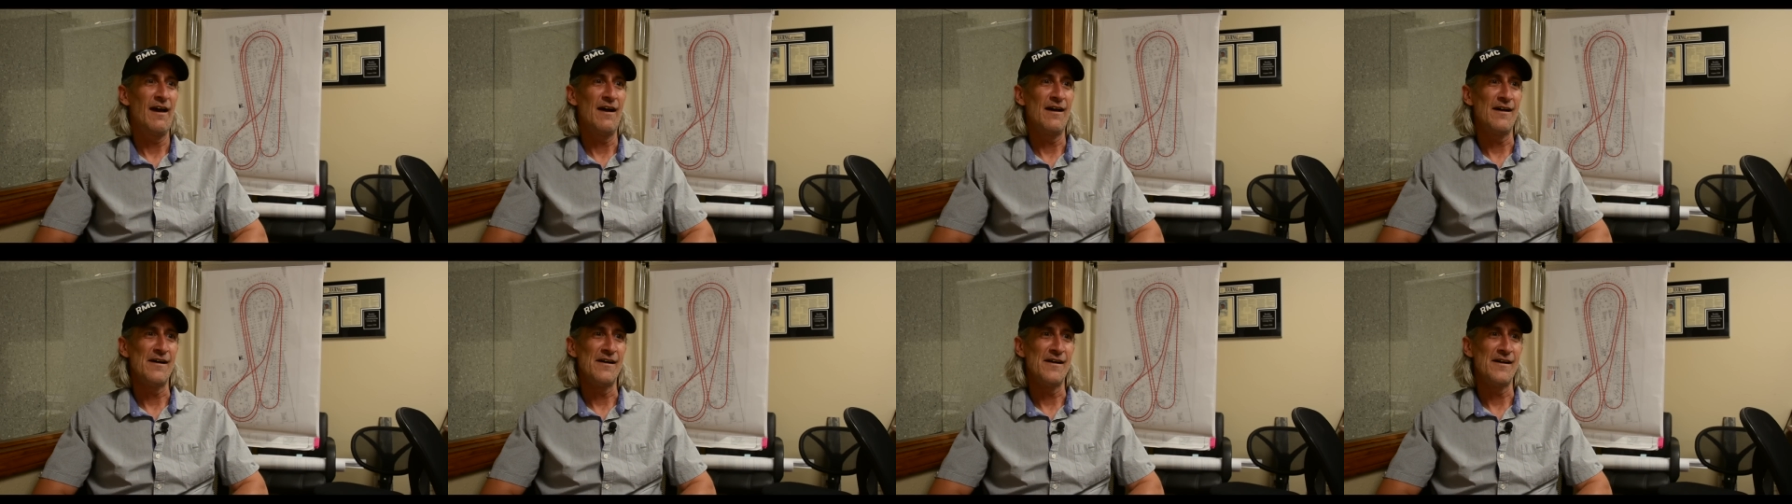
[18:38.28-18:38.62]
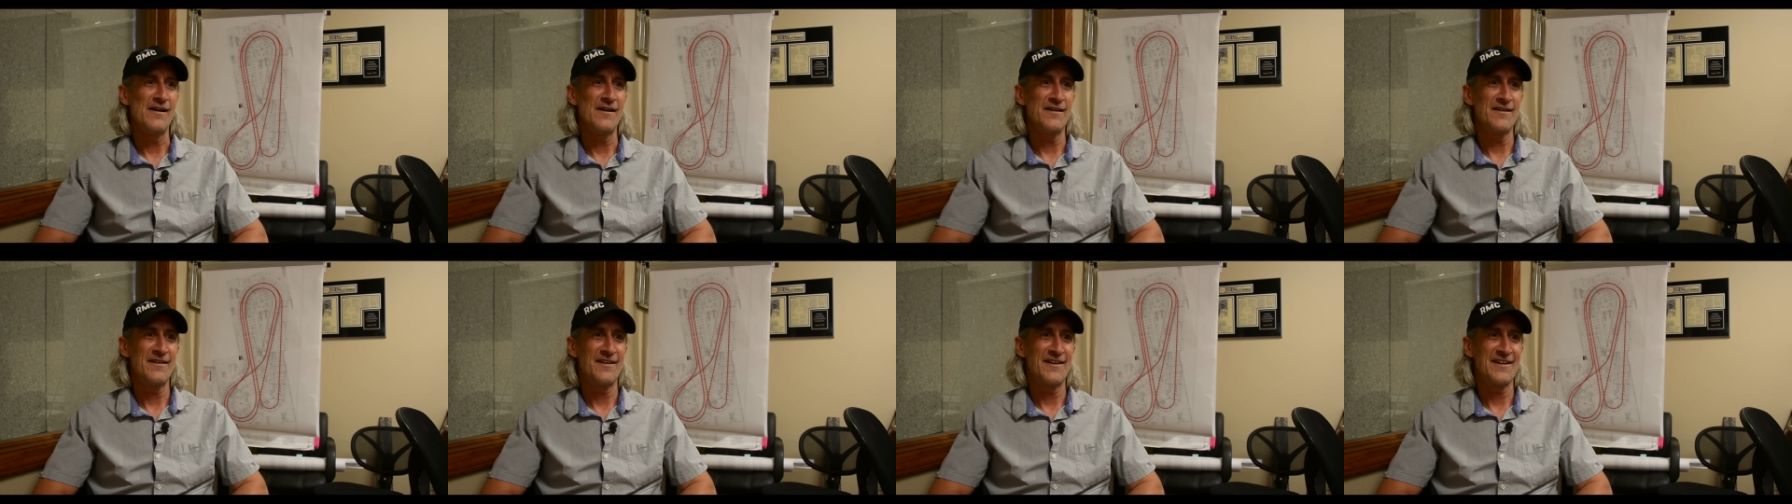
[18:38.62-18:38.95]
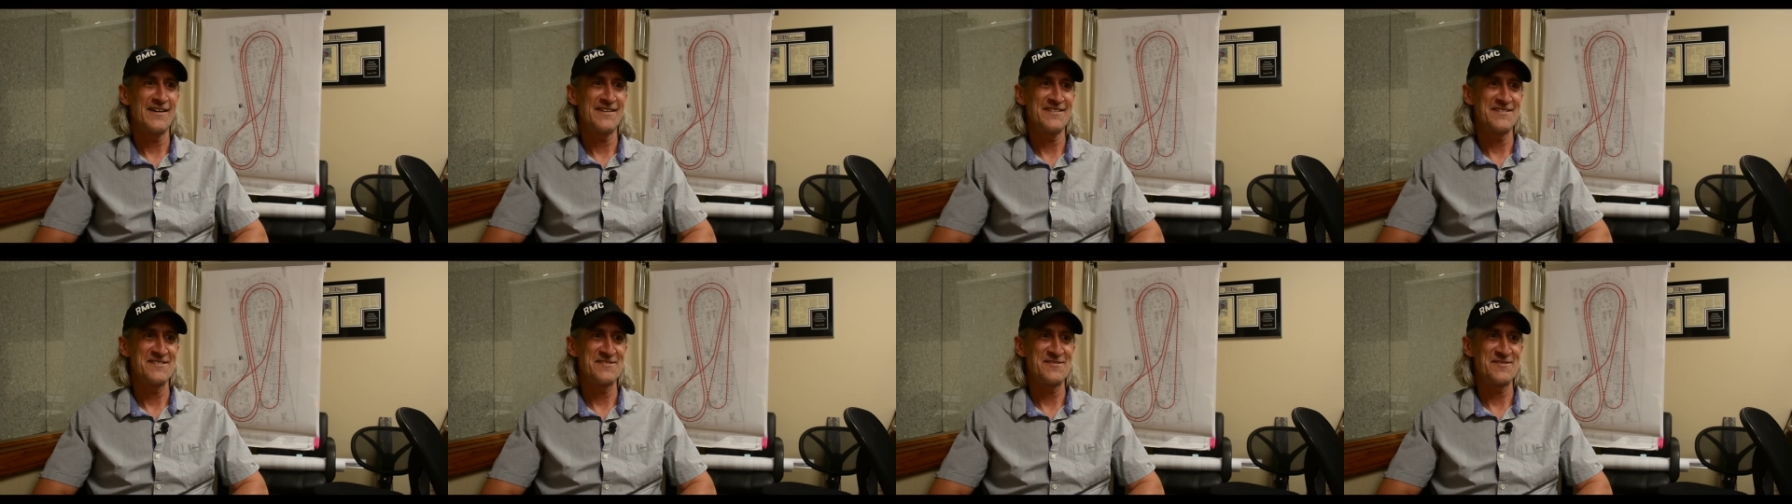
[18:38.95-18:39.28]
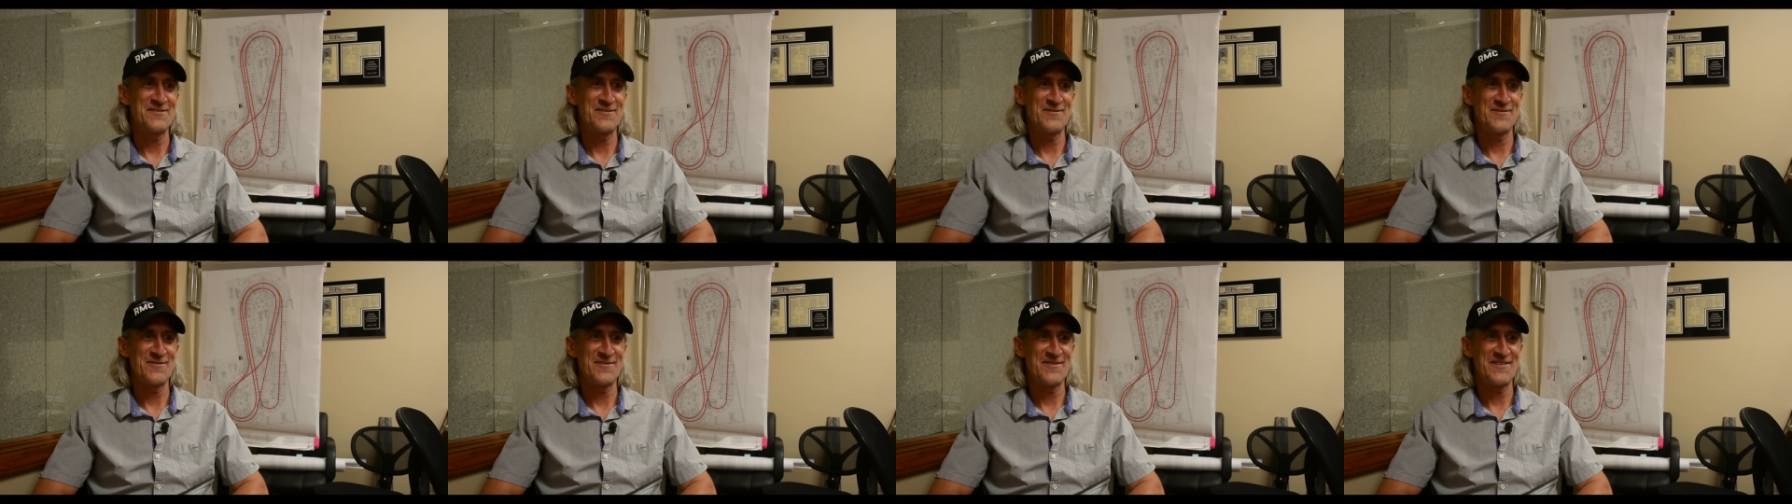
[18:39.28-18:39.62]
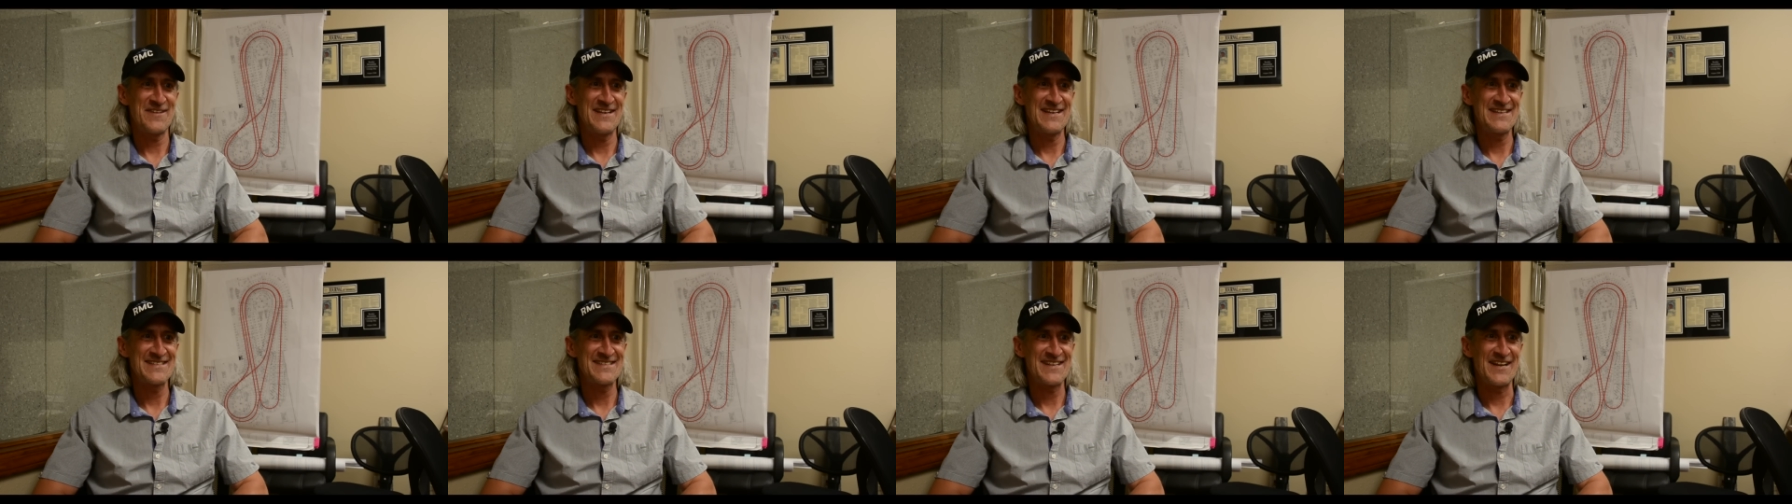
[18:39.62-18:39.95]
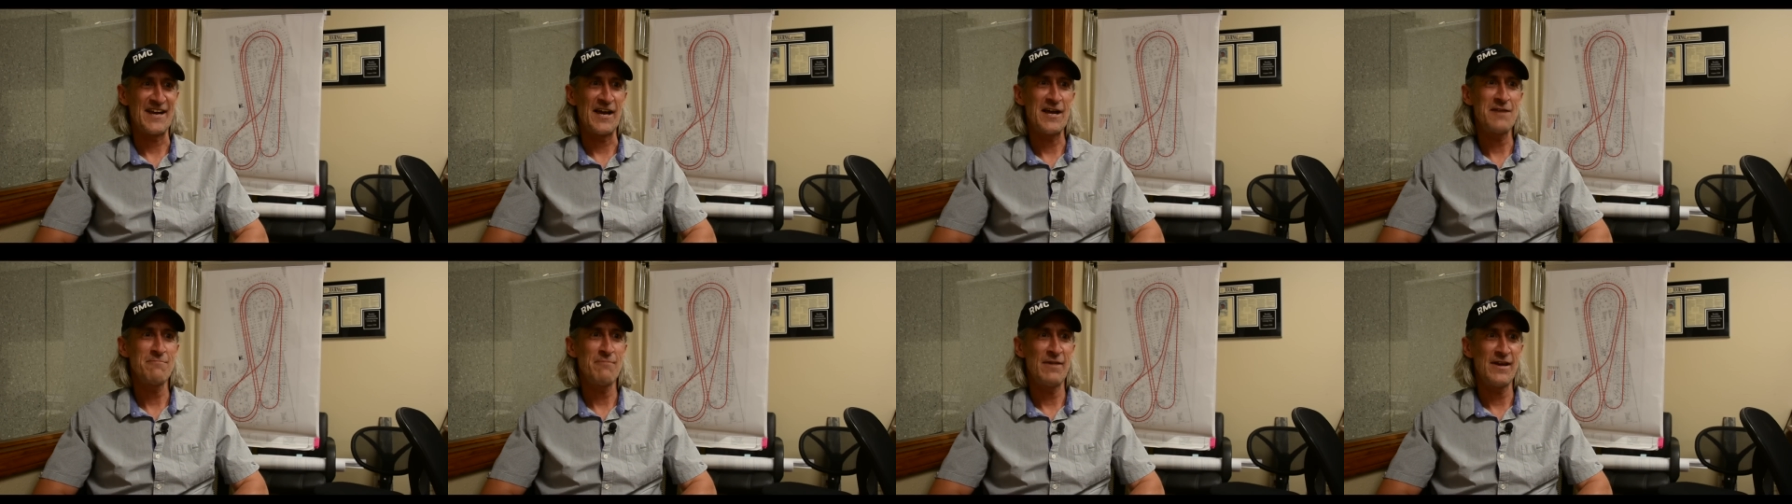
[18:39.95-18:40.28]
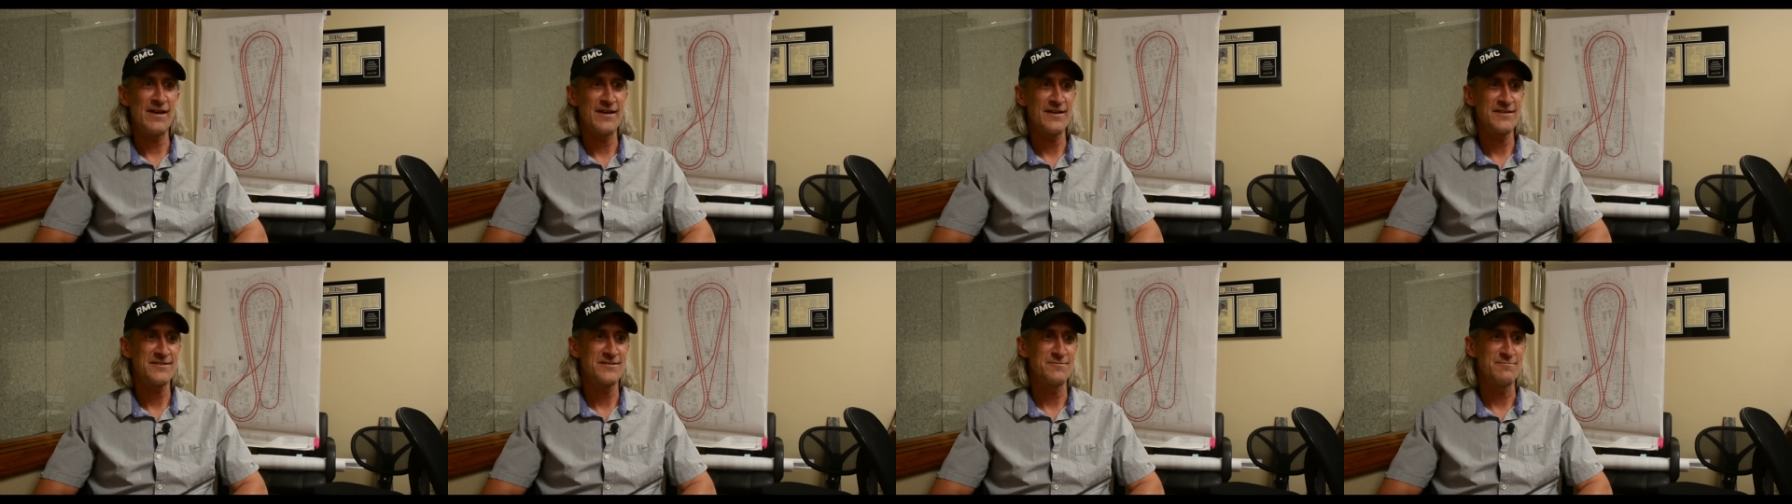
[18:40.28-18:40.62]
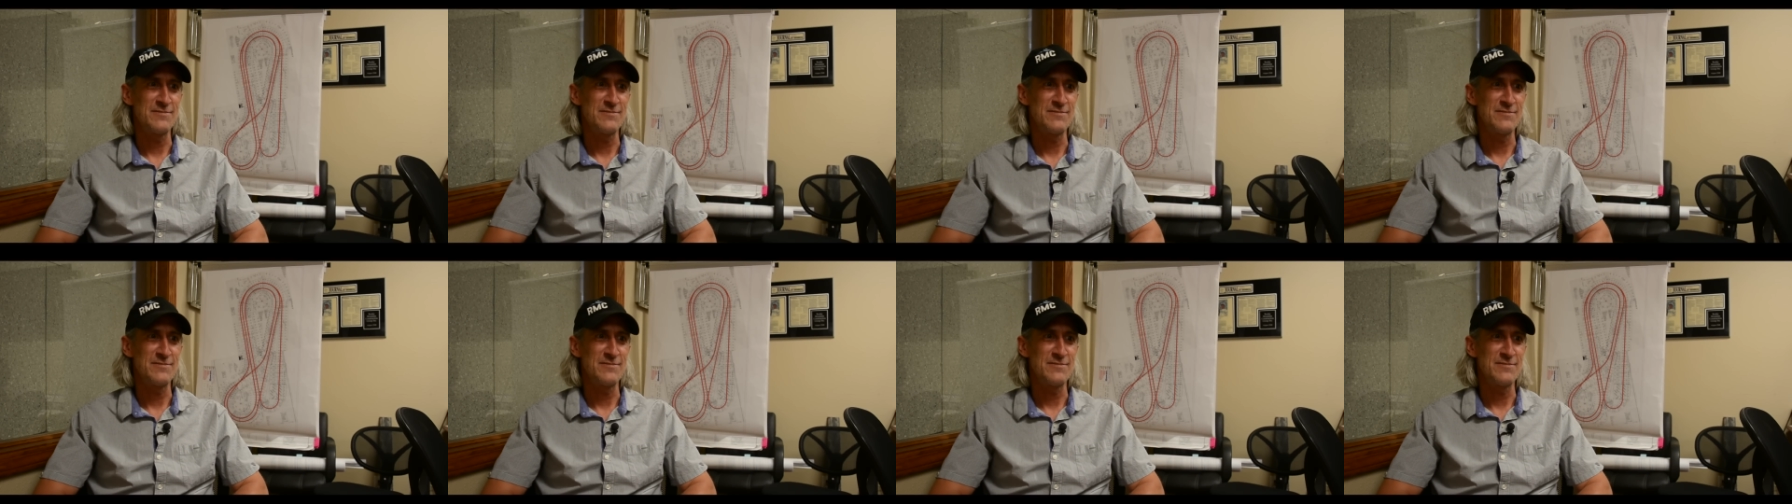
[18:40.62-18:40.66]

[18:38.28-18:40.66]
Uh, I consider things that I make